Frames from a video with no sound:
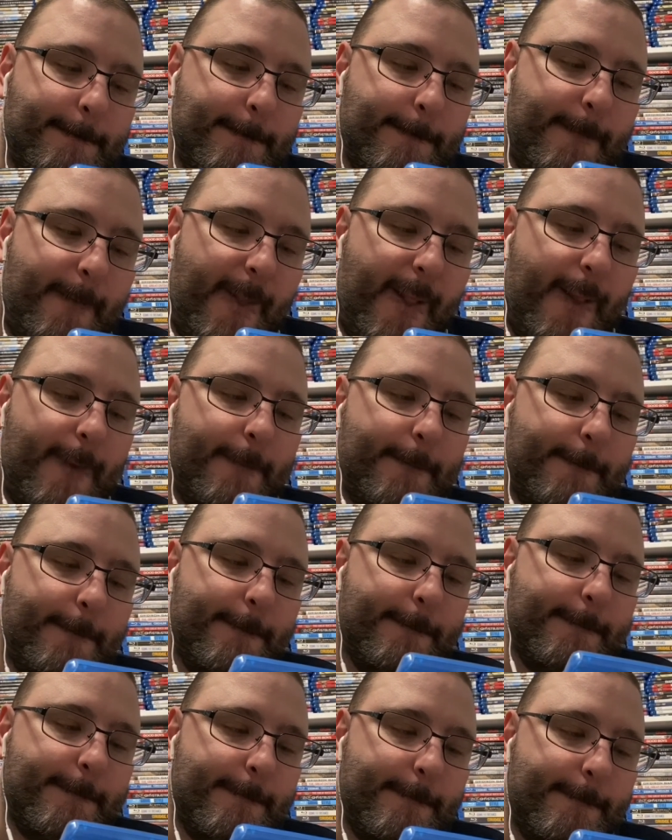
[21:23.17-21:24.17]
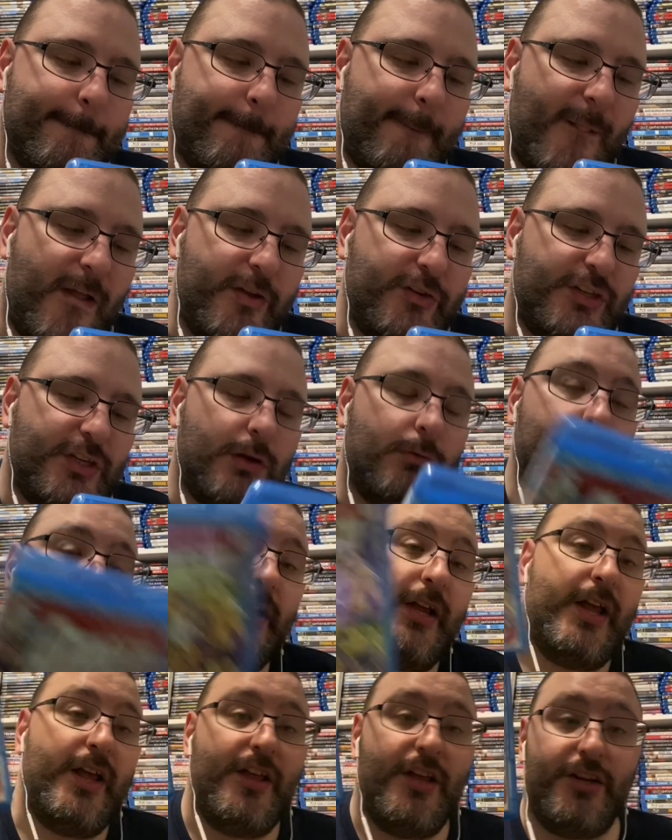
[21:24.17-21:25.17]
Yeah. So
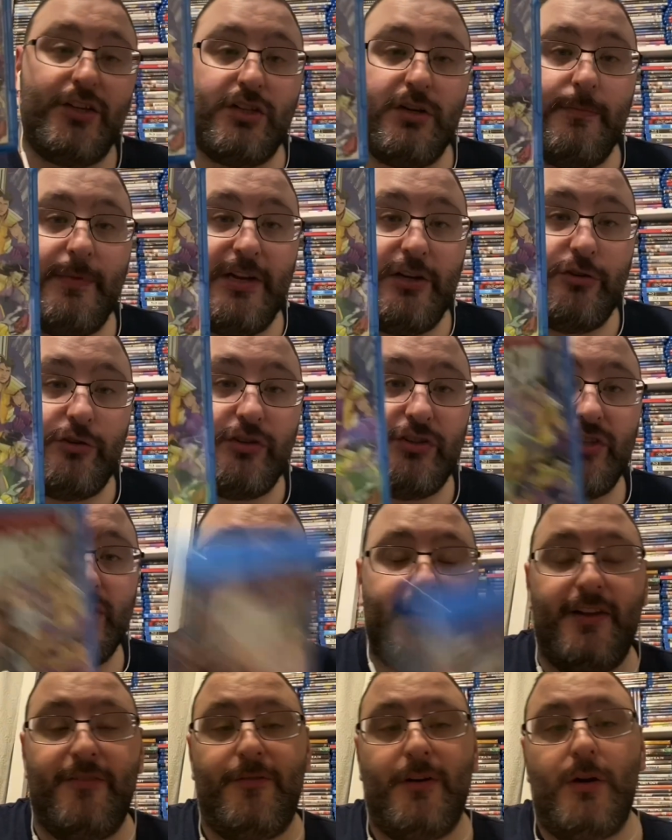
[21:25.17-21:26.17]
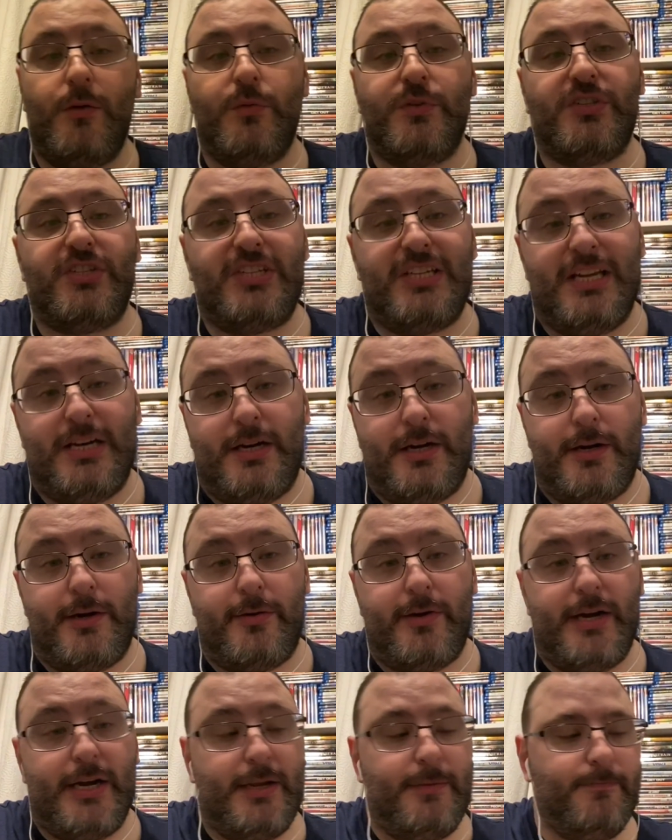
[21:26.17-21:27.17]
this could be interesting. If anyone's seen it
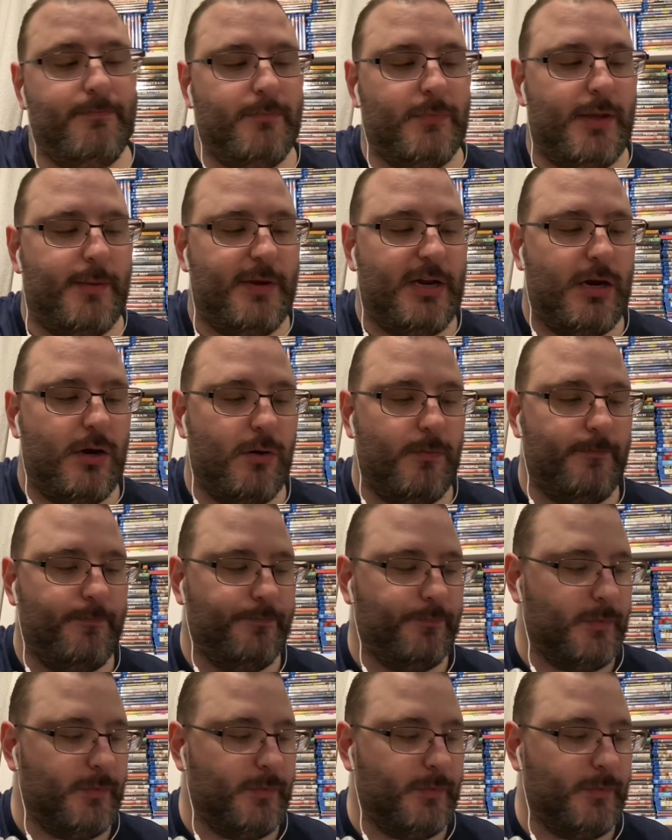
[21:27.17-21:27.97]
already, let me know.